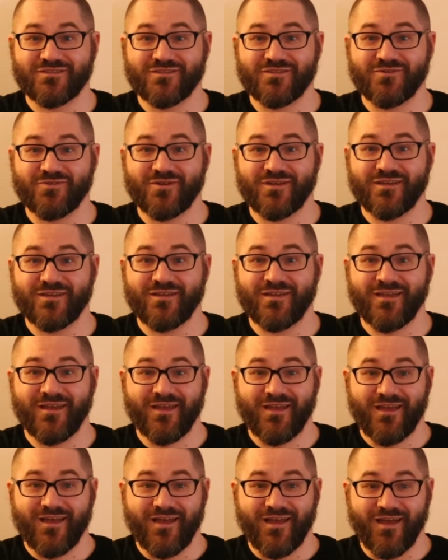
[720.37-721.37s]
doing
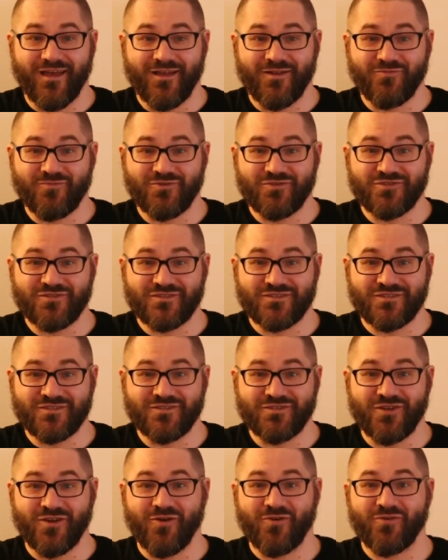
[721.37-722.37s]
and would
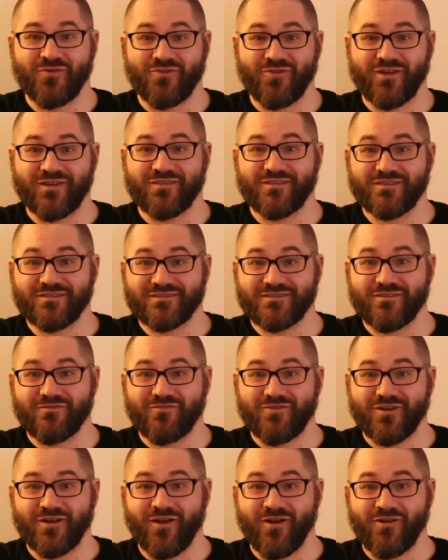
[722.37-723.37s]
just go to like these
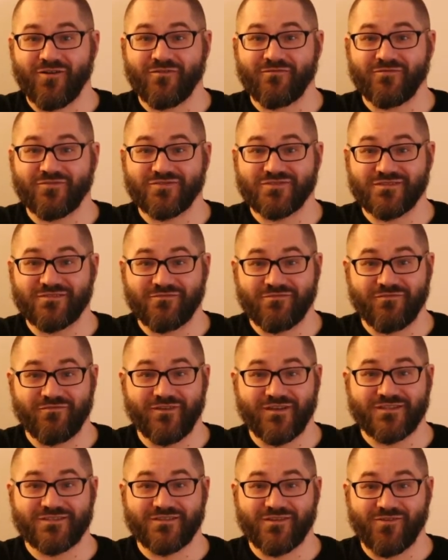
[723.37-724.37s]
different carnivals and
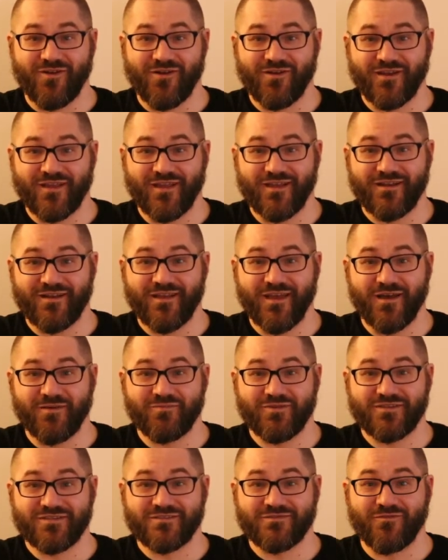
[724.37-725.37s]
fix their arcade
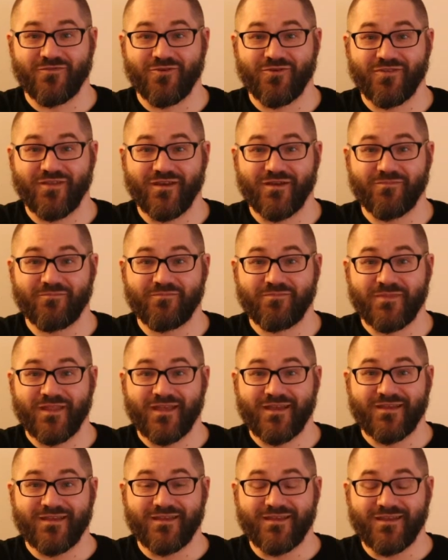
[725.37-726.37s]
cabinets for them.
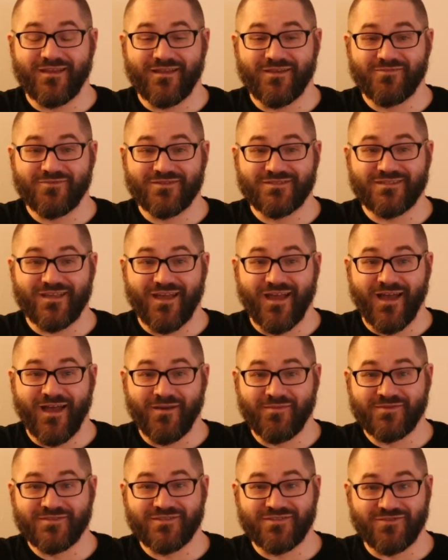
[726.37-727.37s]
It was
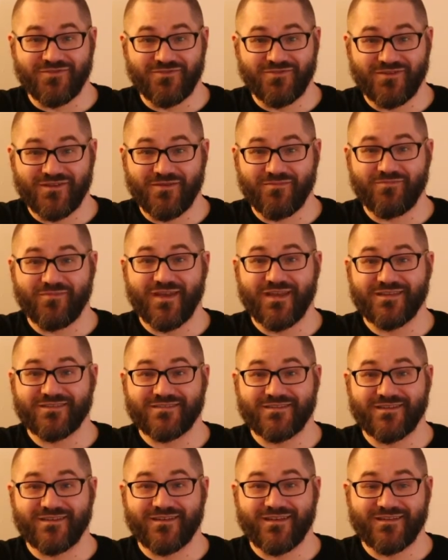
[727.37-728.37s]
absolutely
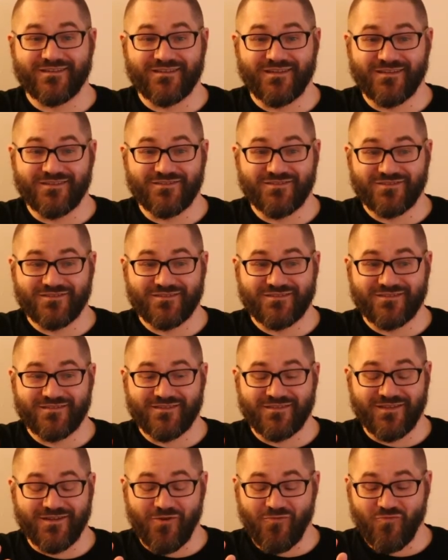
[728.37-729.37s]
amazing, and just
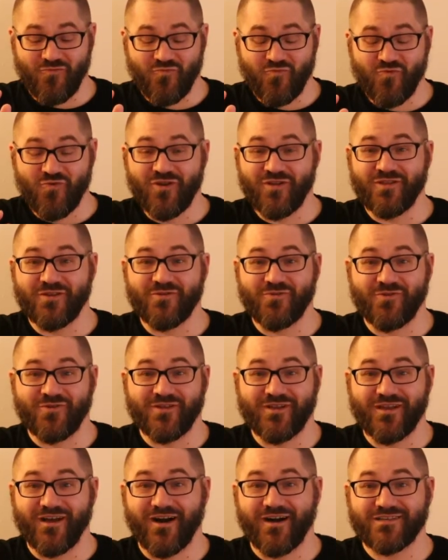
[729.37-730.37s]
like a really,
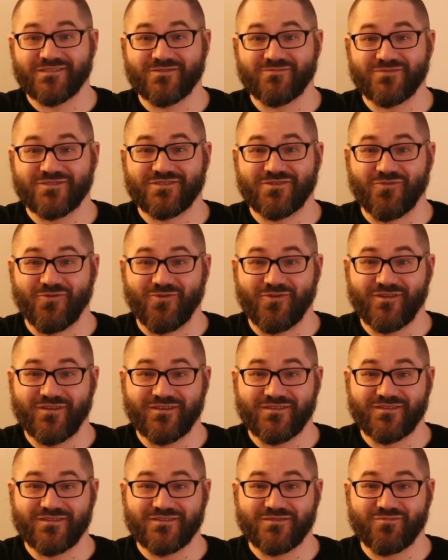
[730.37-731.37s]
really awesome story
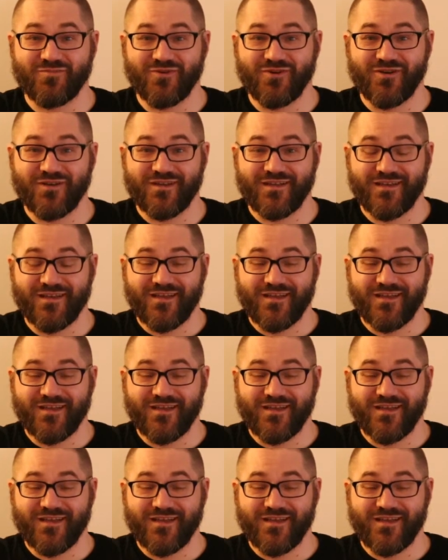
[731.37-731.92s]
in this book.